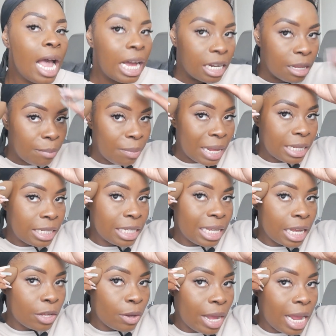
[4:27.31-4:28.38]
And in places
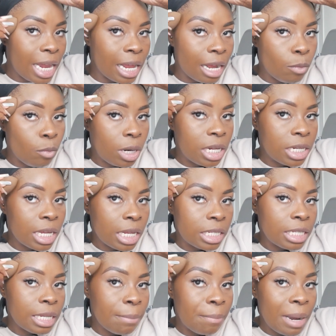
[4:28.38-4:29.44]
like your hairline, what it does
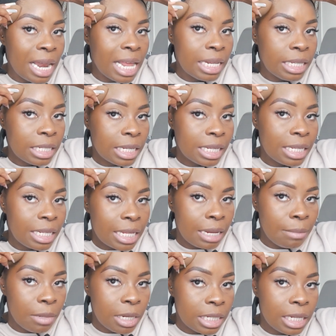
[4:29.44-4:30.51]
is it blends it
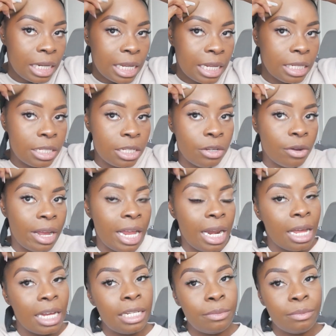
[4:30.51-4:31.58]
seamlessly into your
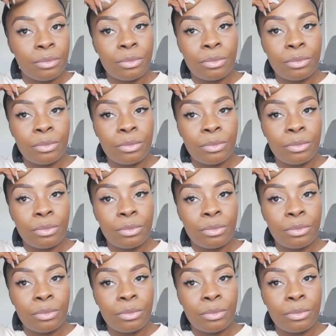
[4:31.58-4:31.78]
hairline.